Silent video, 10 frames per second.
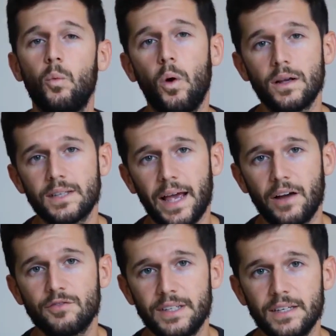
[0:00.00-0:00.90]
And once I
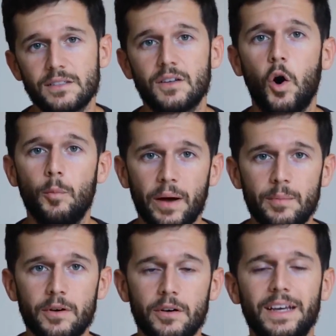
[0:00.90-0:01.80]
have this on
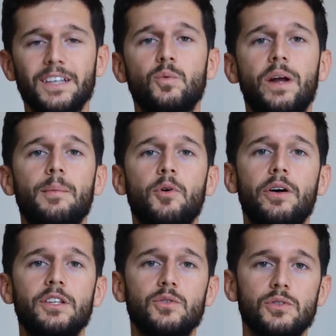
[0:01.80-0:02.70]
paper is when I'm
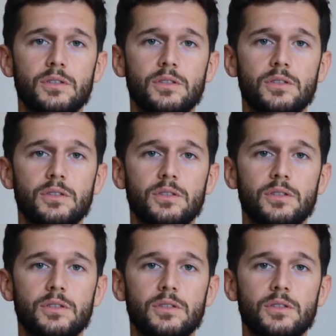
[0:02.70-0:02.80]
going to